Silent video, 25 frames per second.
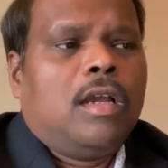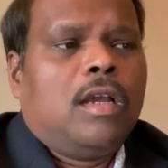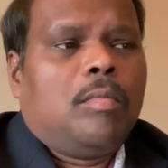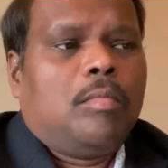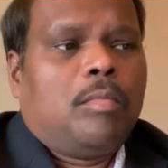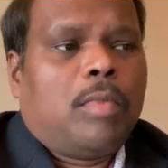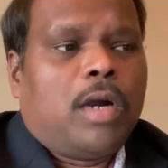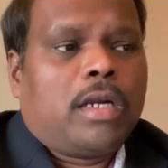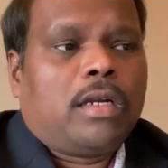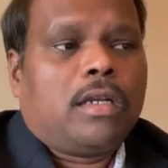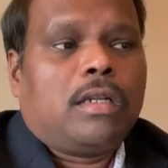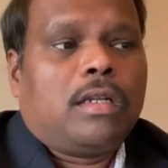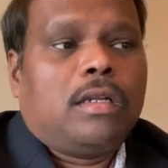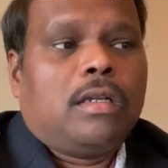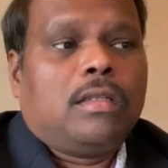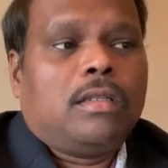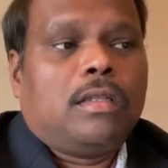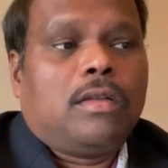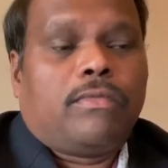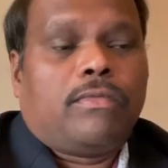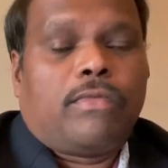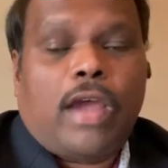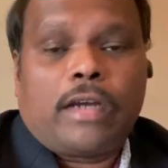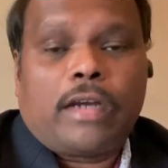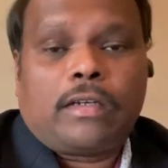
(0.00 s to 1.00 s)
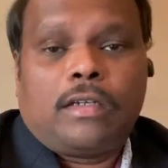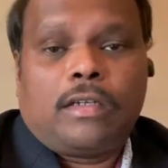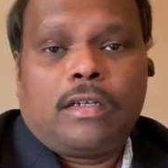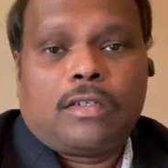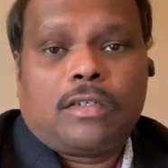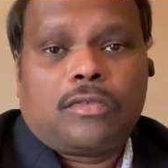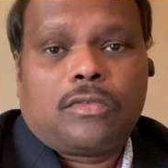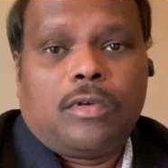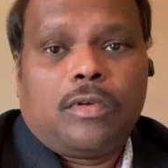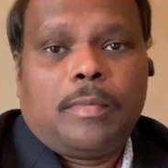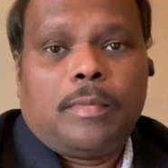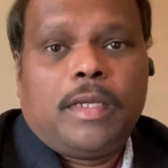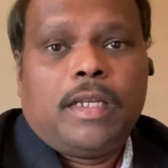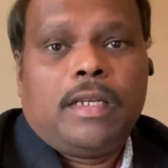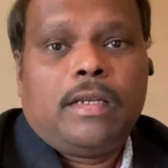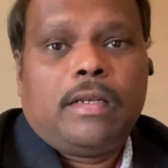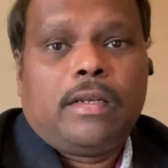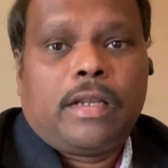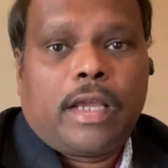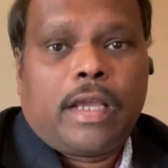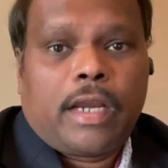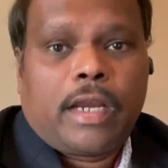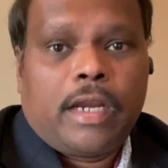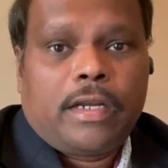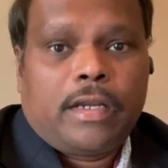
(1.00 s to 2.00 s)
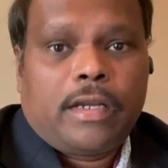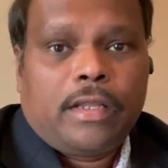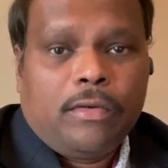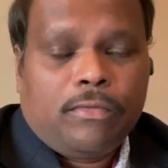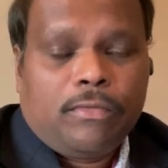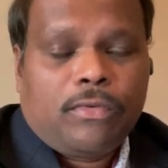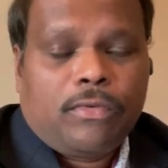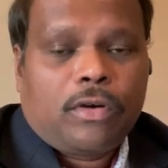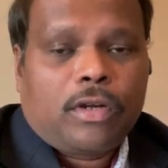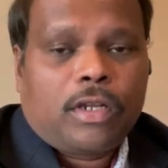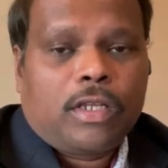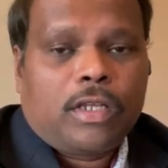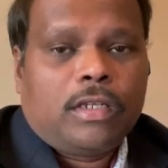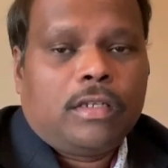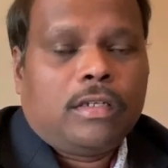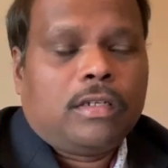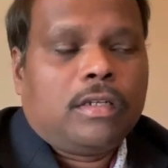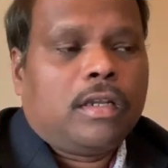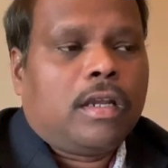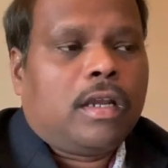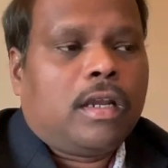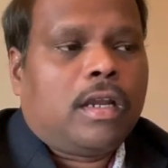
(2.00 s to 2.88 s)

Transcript: but the factors will be negative 14